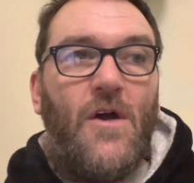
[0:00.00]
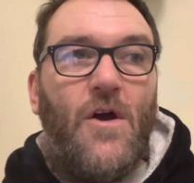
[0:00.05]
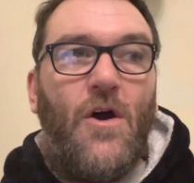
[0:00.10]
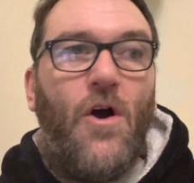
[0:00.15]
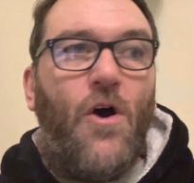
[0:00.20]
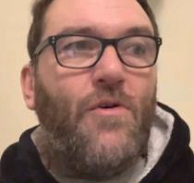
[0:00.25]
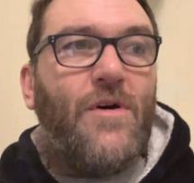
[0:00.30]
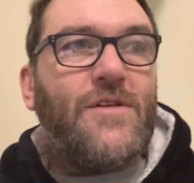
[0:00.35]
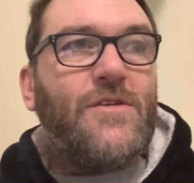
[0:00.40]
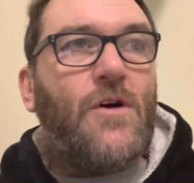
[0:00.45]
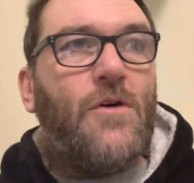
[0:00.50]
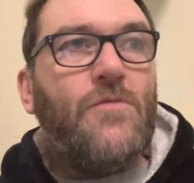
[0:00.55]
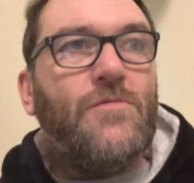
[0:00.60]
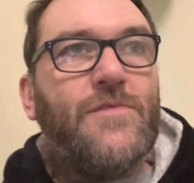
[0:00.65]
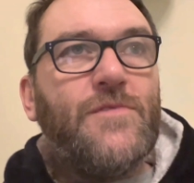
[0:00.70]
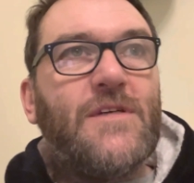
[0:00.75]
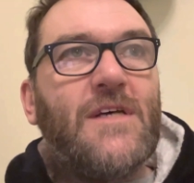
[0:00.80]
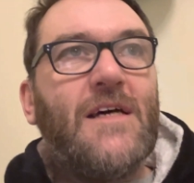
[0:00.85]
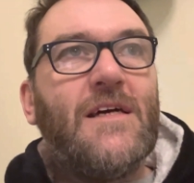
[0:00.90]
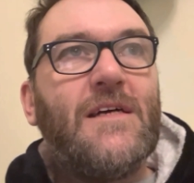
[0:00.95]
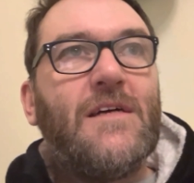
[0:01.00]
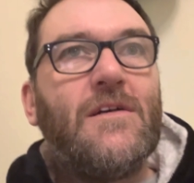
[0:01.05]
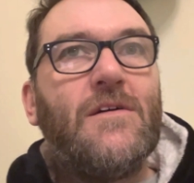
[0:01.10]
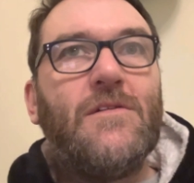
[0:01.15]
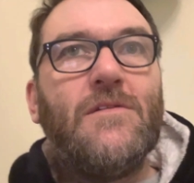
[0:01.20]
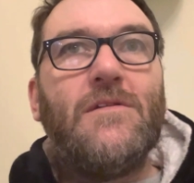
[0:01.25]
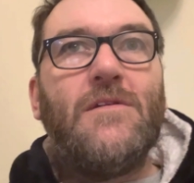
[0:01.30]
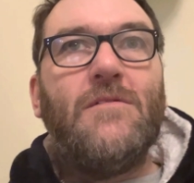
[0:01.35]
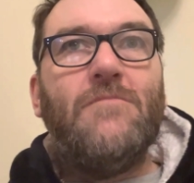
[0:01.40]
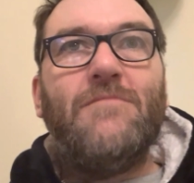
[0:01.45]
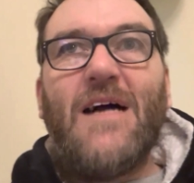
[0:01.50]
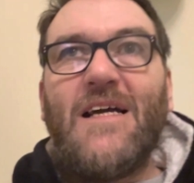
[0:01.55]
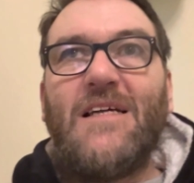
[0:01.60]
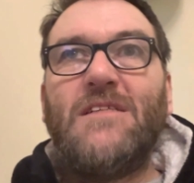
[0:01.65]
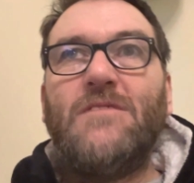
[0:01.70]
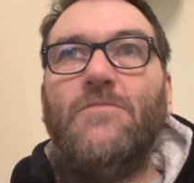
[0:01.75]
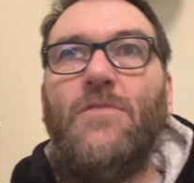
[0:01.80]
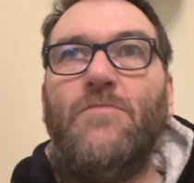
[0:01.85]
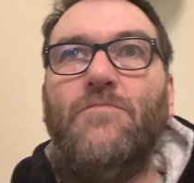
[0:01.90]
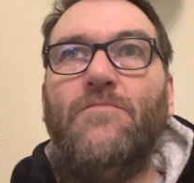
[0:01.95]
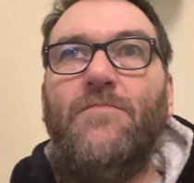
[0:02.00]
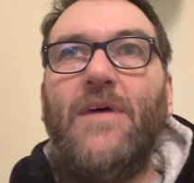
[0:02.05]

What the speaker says: Or I don't take the maximum